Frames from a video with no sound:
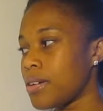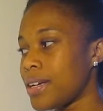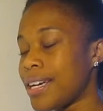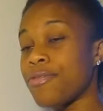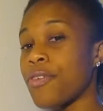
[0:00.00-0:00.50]

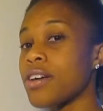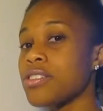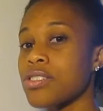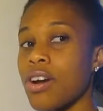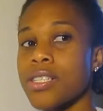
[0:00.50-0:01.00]
It
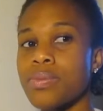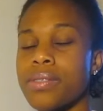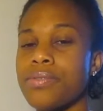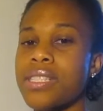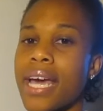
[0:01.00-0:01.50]
first starts
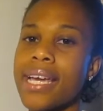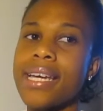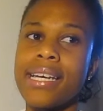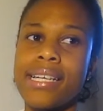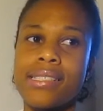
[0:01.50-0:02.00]
with
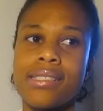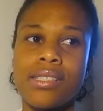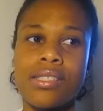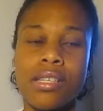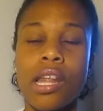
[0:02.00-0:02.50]
taking it
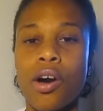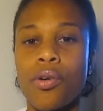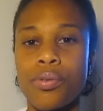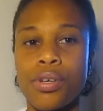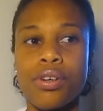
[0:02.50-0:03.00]

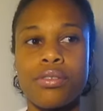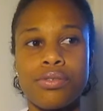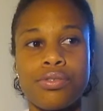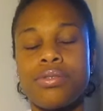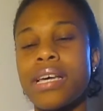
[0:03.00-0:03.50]
slow, you
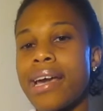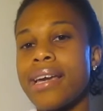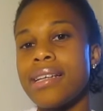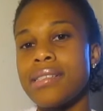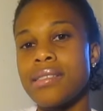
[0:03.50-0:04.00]
know, take
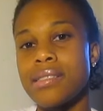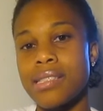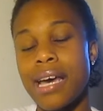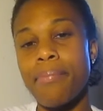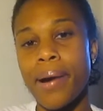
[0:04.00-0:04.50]
it
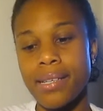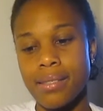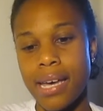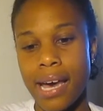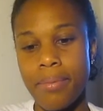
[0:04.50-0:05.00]
step by
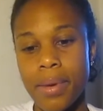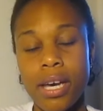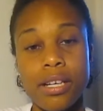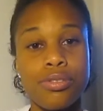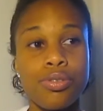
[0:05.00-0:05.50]
step.
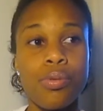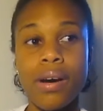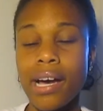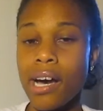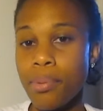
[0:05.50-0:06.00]
Do
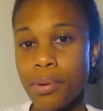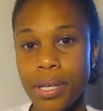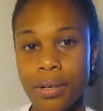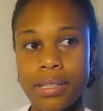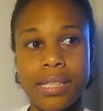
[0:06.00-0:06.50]
a couple
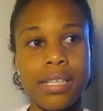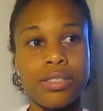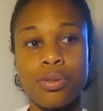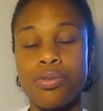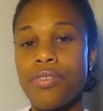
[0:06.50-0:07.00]
here and there.
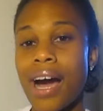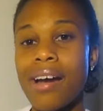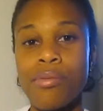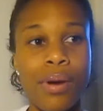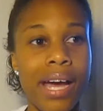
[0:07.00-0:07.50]
Do
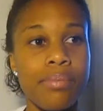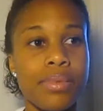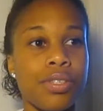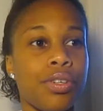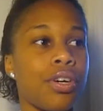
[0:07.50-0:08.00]
5
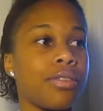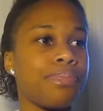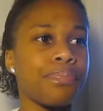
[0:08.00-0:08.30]
reps, you know,